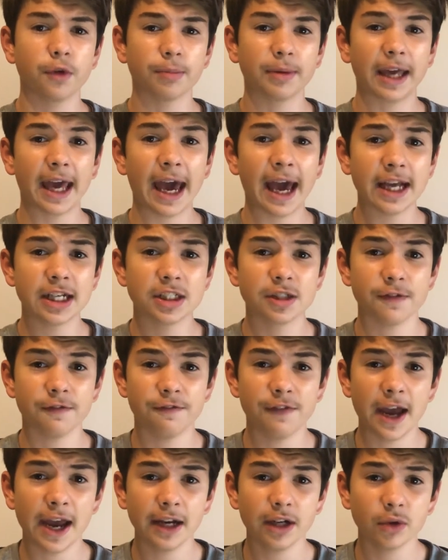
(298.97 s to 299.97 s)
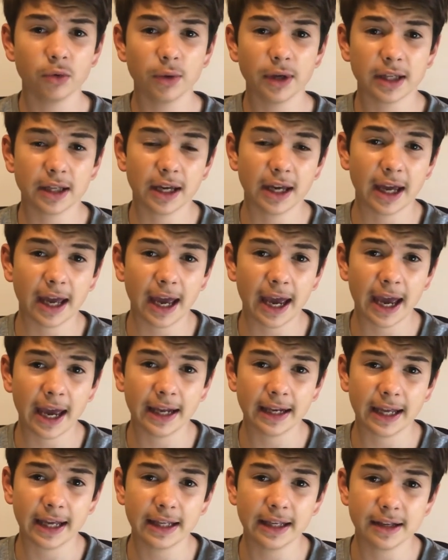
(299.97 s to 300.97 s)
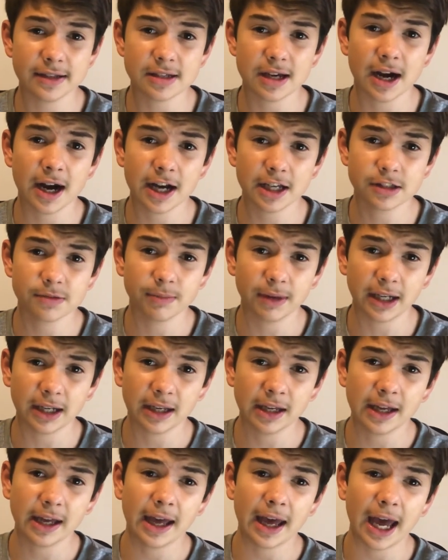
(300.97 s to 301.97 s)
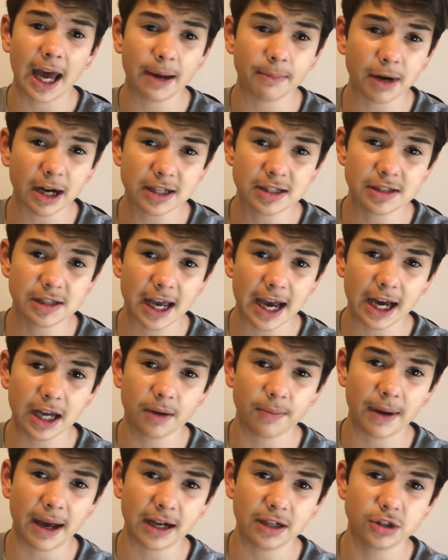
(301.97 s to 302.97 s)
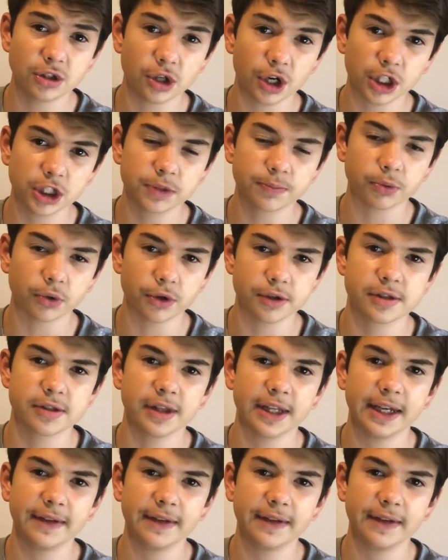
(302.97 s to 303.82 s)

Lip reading: from Cash Vanderwick, and he has asked me, am I sad about Josh Bruce